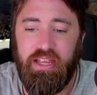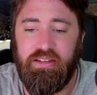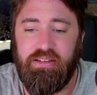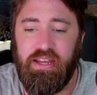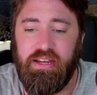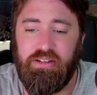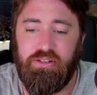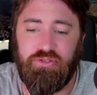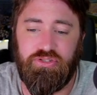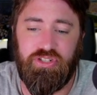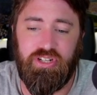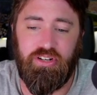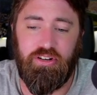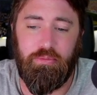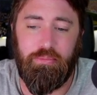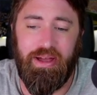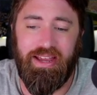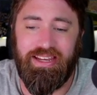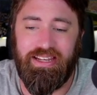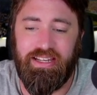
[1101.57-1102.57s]
Daniel
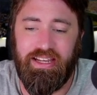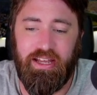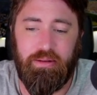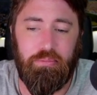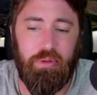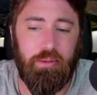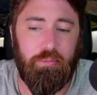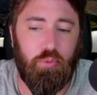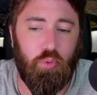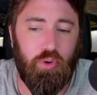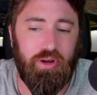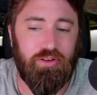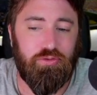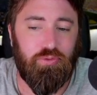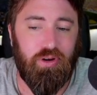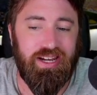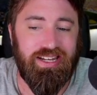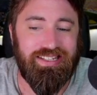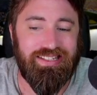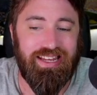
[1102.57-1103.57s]
Jeremiah had my boy
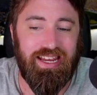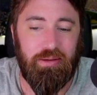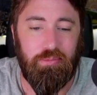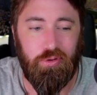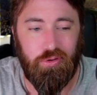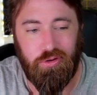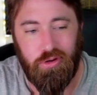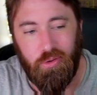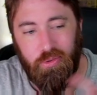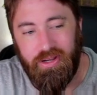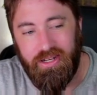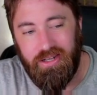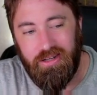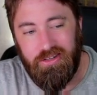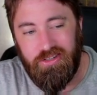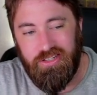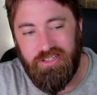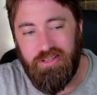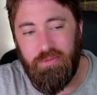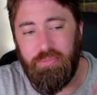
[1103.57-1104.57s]
Gray Zabel going
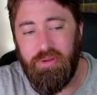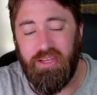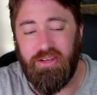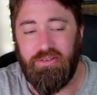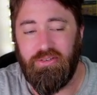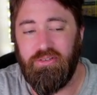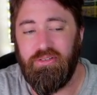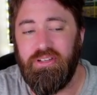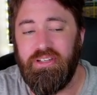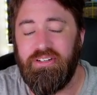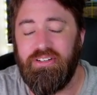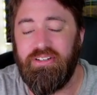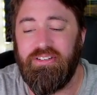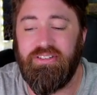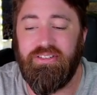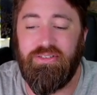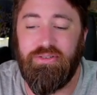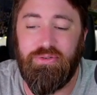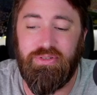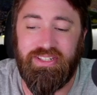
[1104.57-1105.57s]
just a pick earlier here
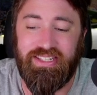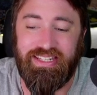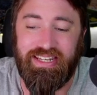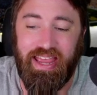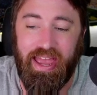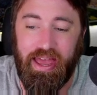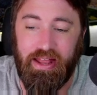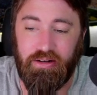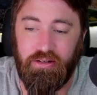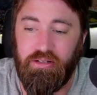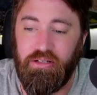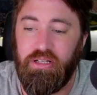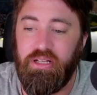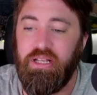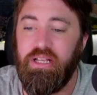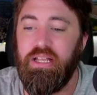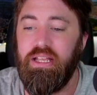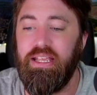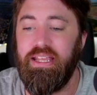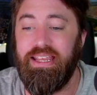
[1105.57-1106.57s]
to Seattle
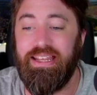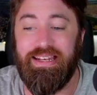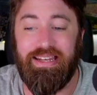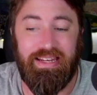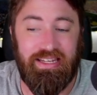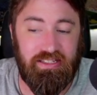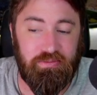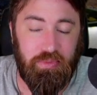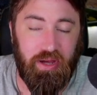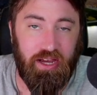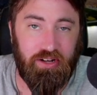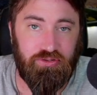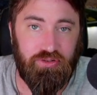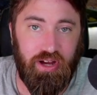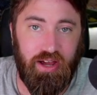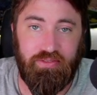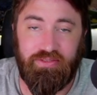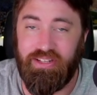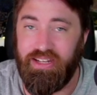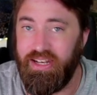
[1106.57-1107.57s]
in his mock
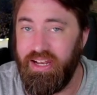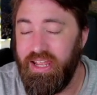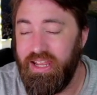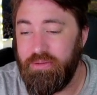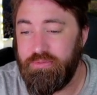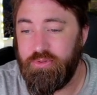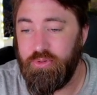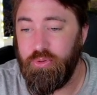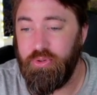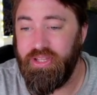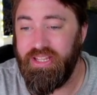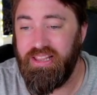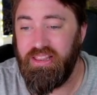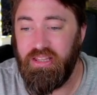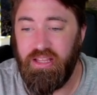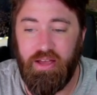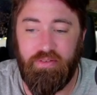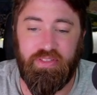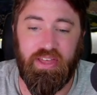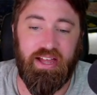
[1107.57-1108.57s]
draft, and I absolutely
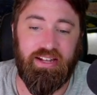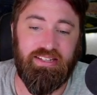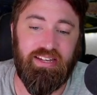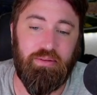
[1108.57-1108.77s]
love that.